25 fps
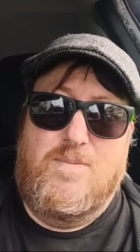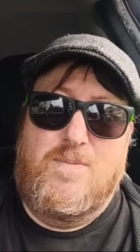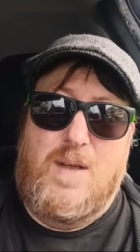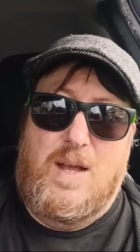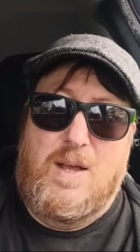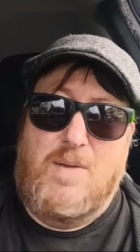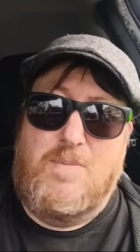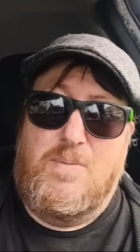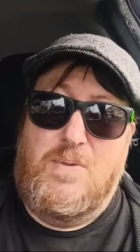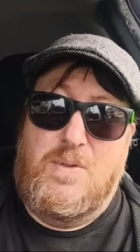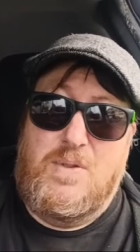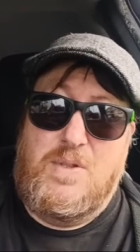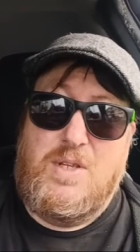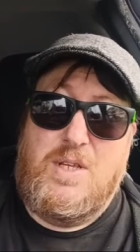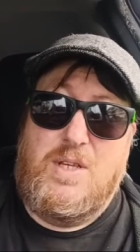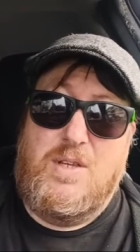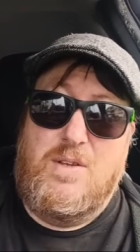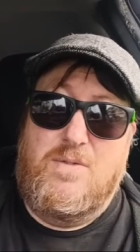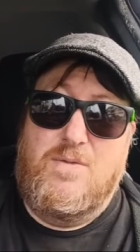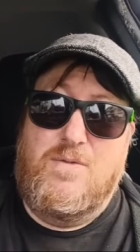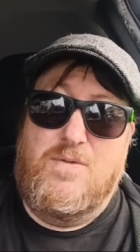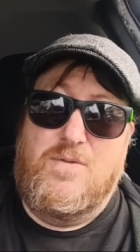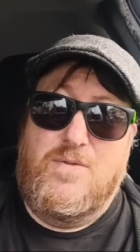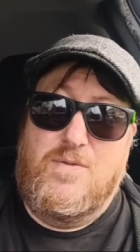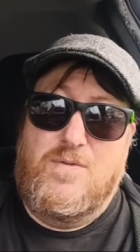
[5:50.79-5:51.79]
I
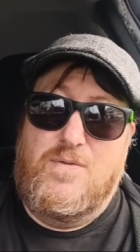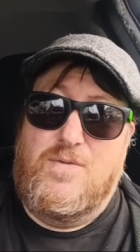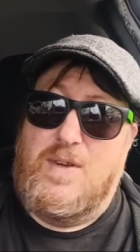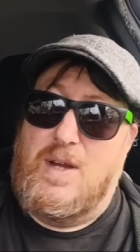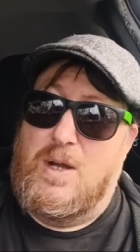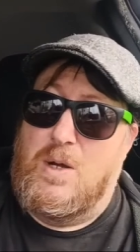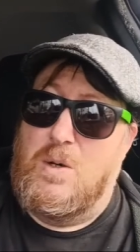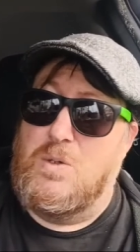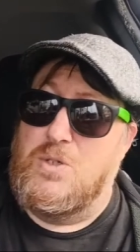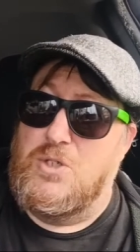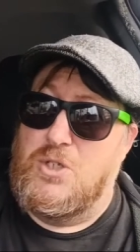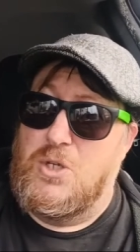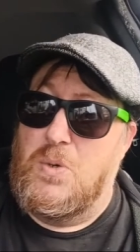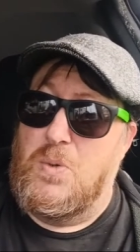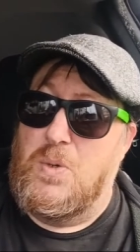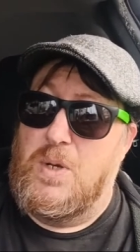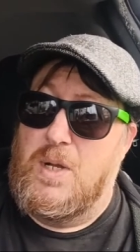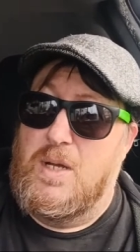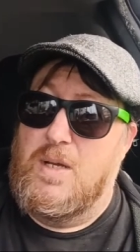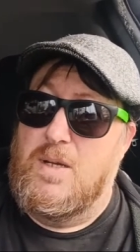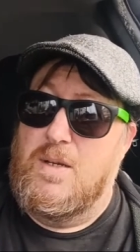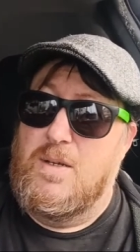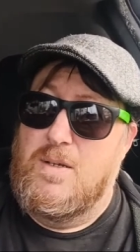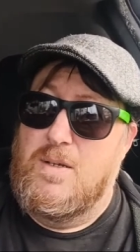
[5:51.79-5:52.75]
believe Arizona.